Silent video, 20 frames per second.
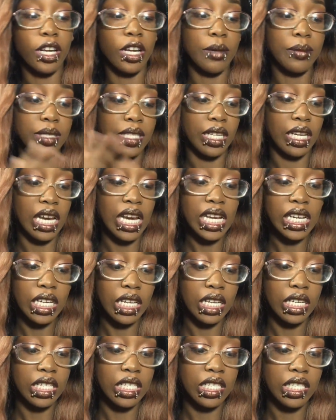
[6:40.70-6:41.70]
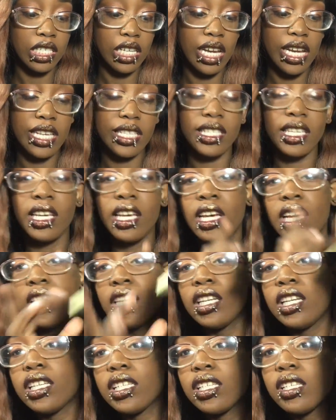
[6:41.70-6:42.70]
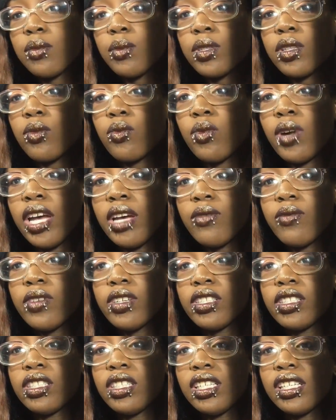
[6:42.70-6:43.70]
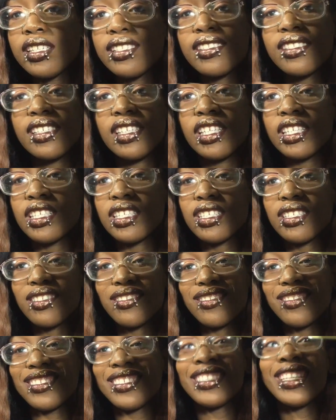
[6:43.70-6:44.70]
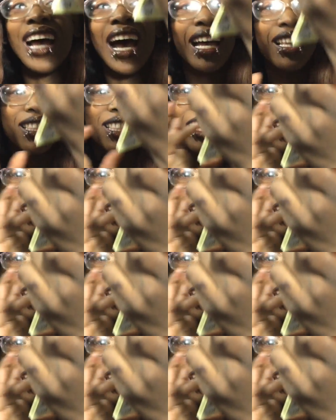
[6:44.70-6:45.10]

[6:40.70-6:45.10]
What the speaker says: it comes to any of these shades. This is what the white one looks. It's not